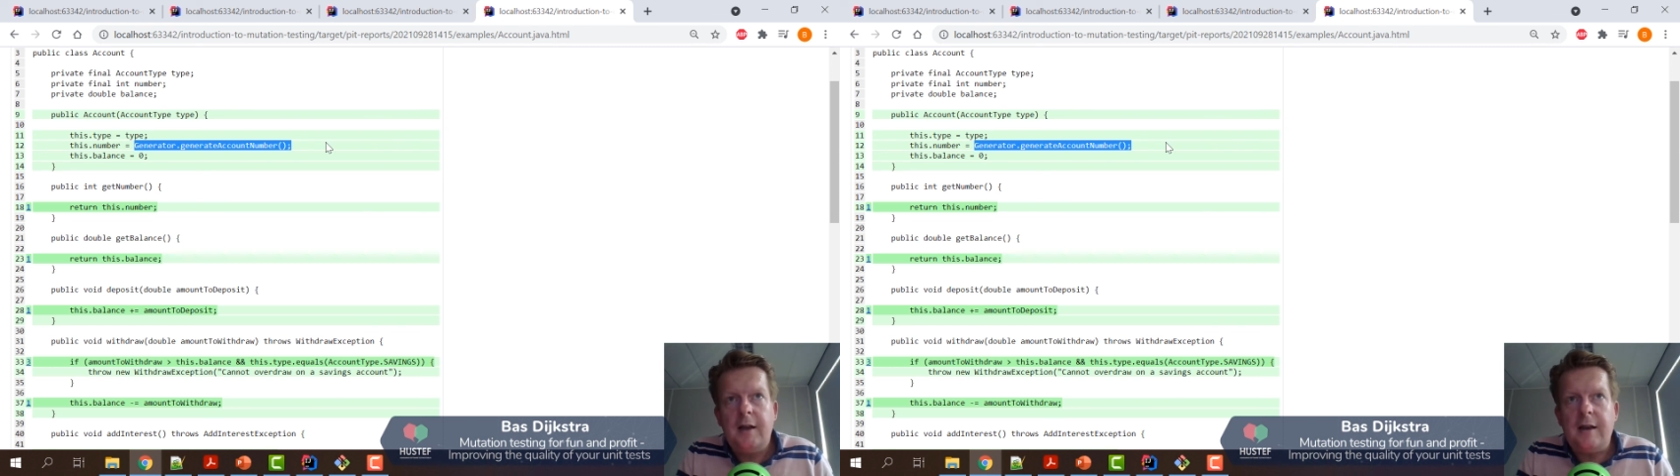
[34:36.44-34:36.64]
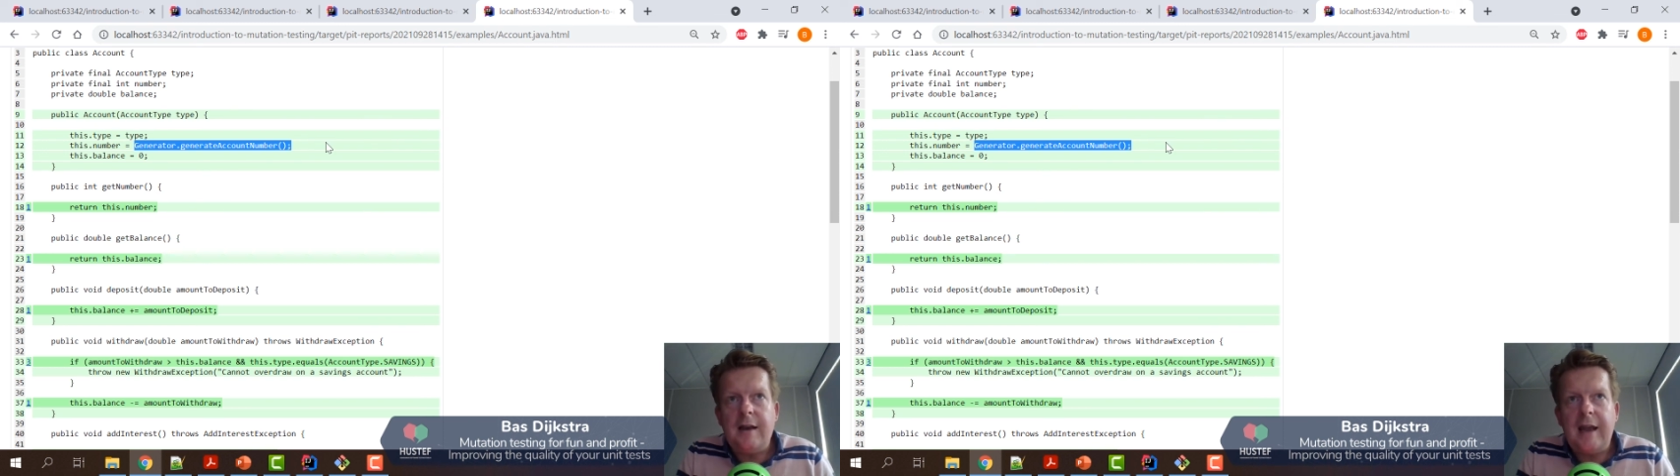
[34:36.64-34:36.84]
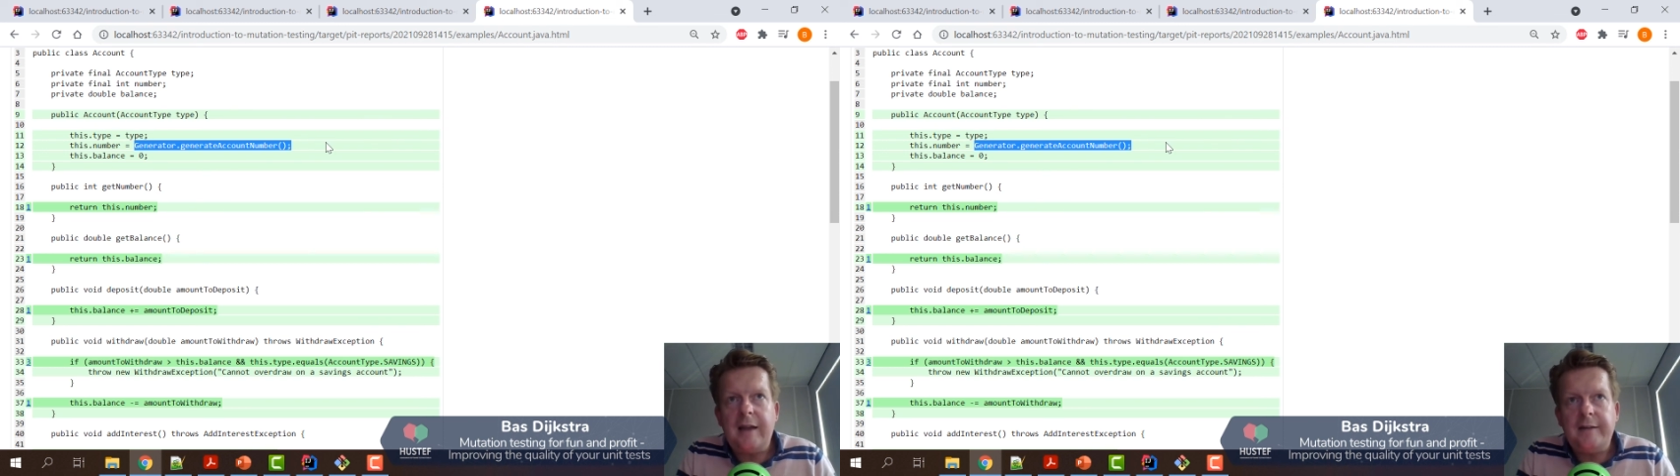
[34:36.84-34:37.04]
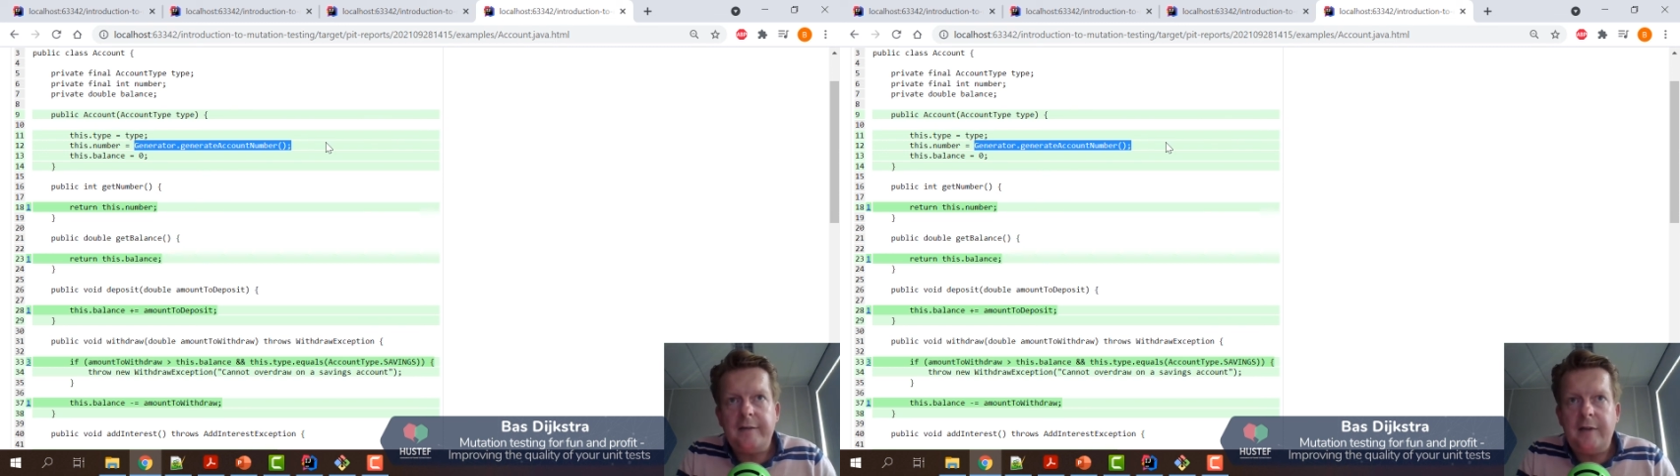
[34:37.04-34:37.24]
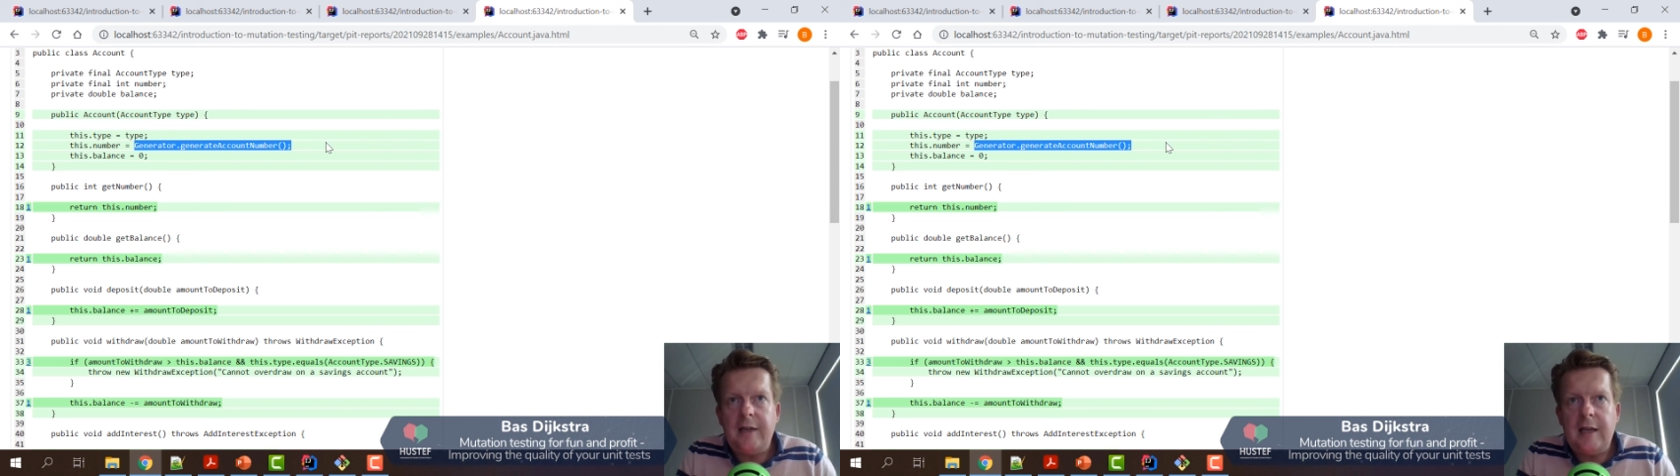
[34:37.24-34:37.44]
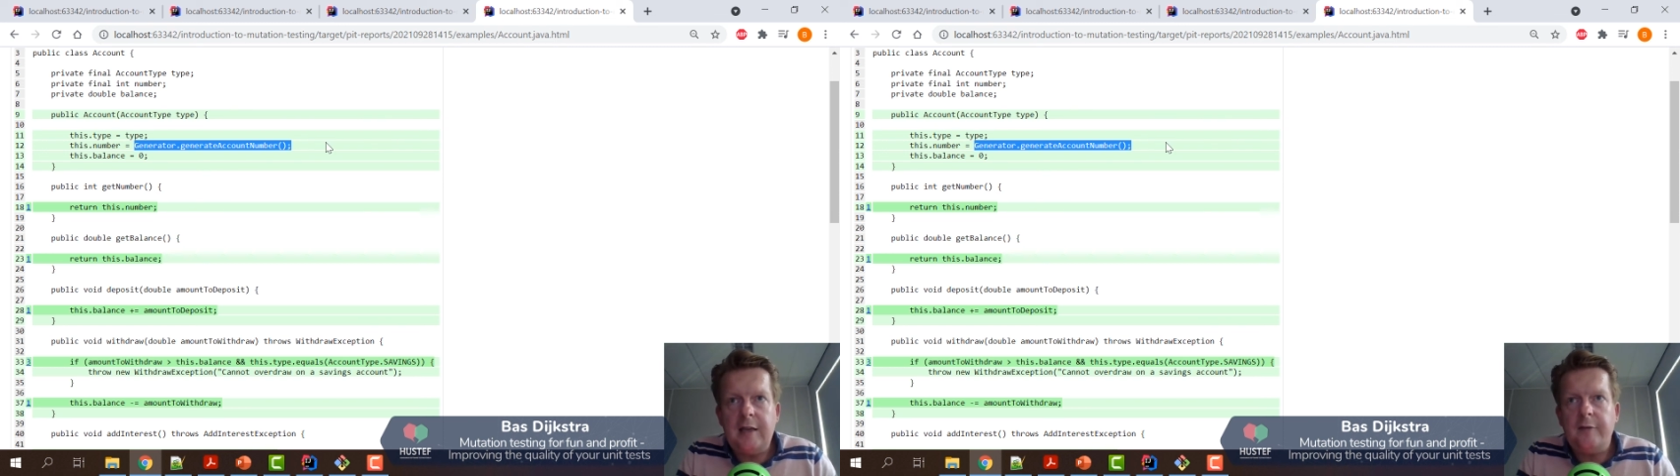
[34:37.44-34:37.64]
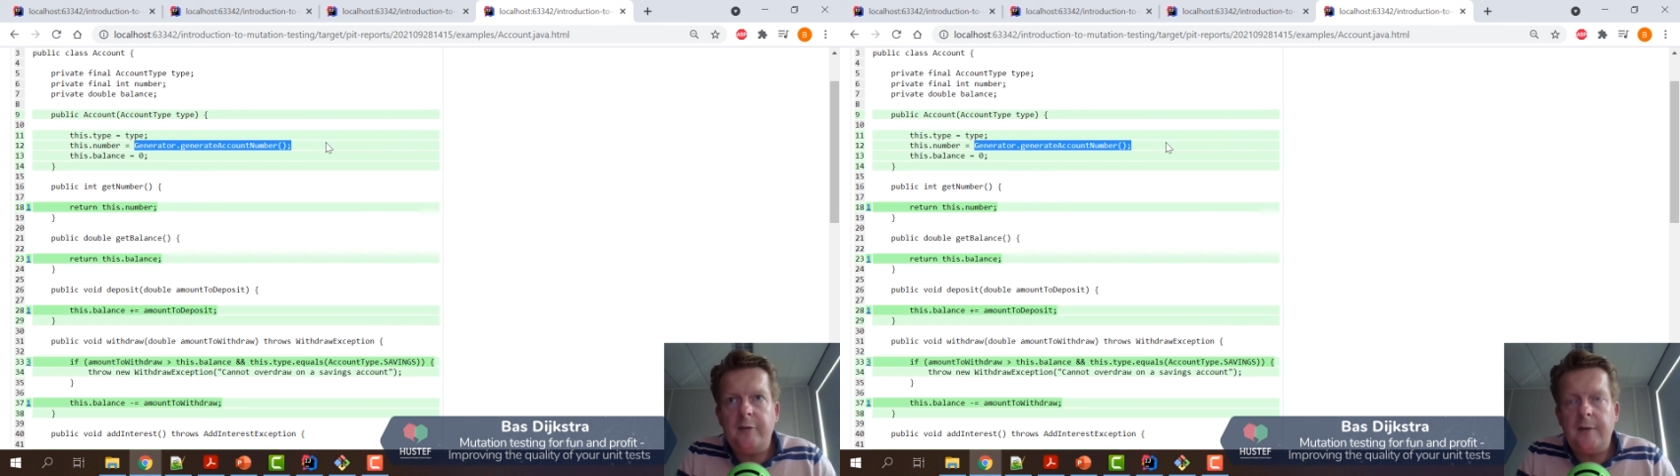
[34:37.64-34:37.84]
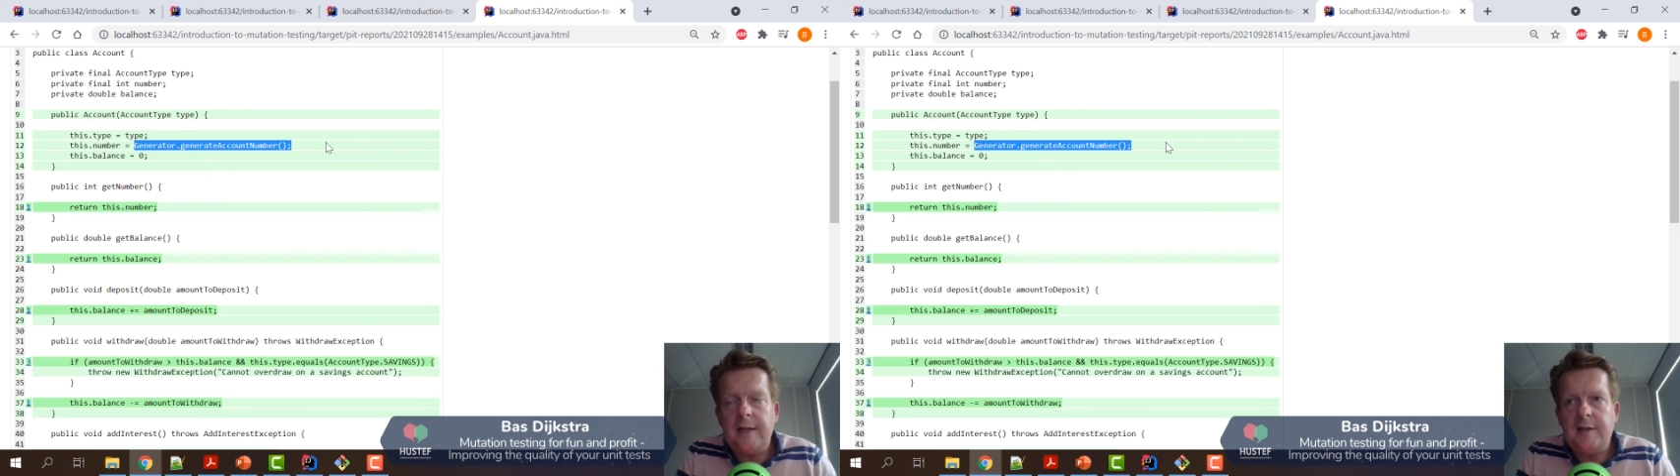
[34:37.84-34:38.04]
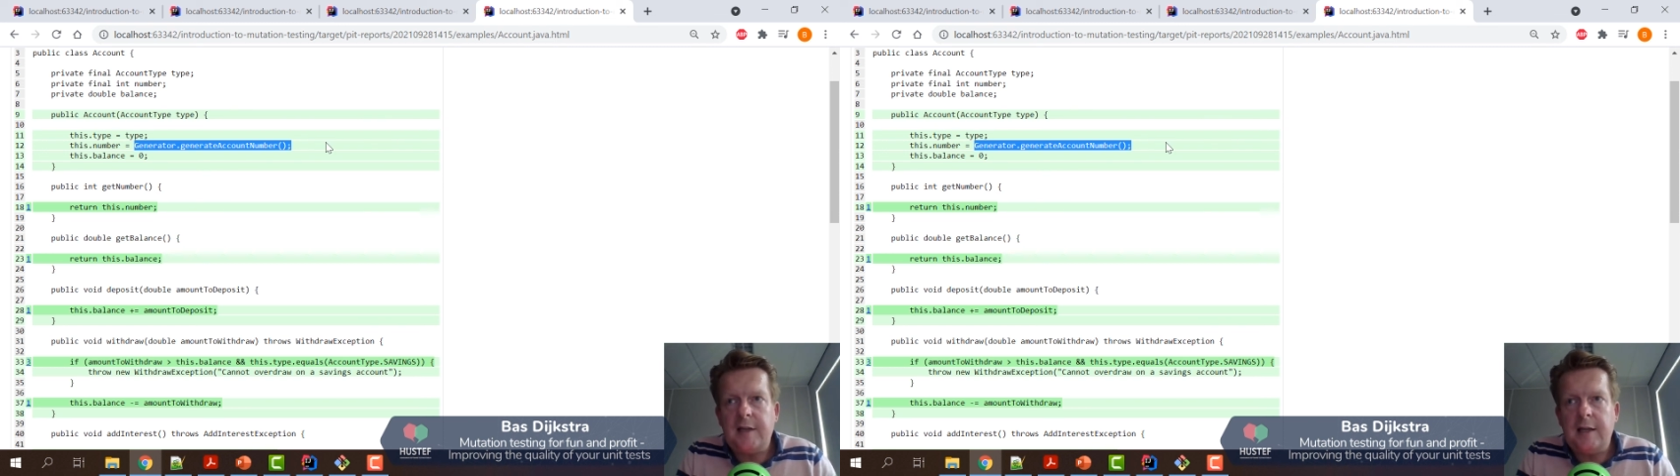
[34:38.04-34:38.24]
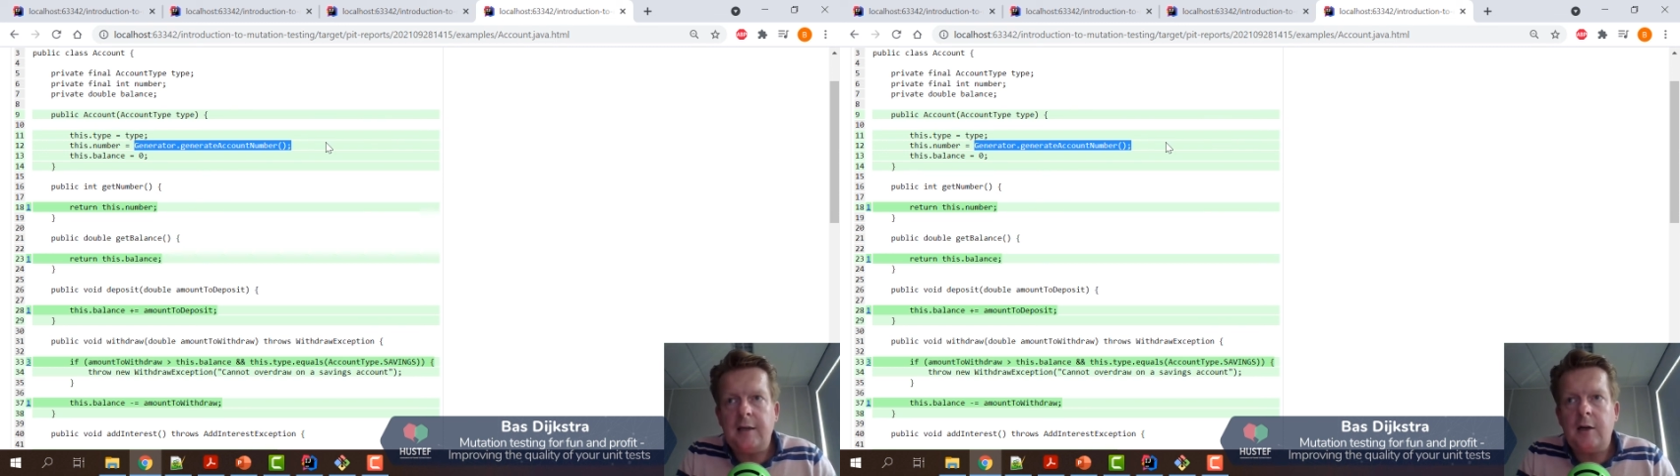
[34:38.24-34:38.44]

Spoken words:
negatively influencing